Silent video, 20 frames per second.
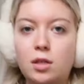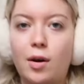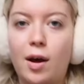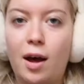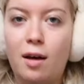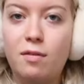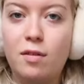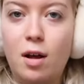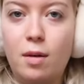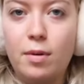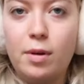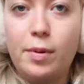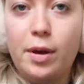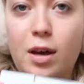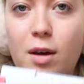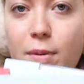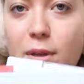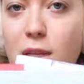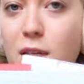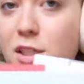So I have all my
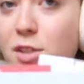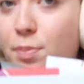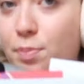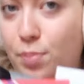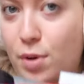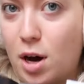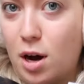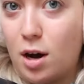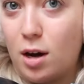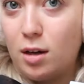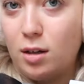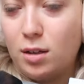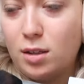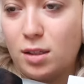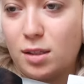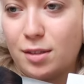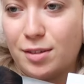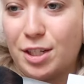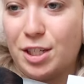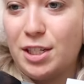makeup in this
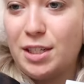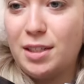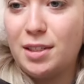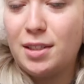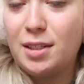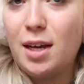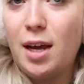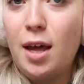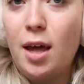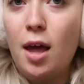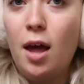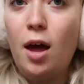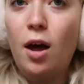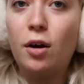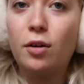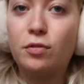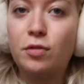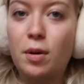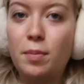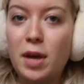box, which is
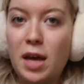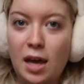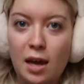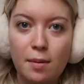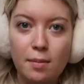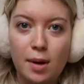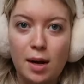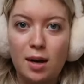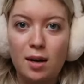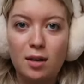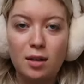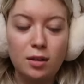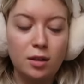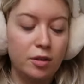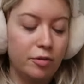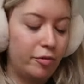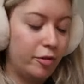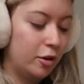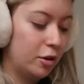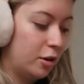from Hema.
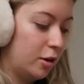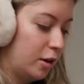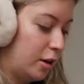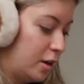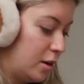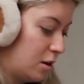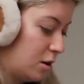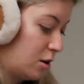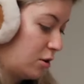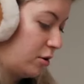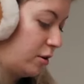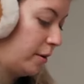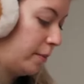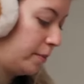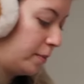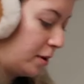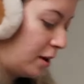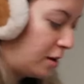If you're in Europe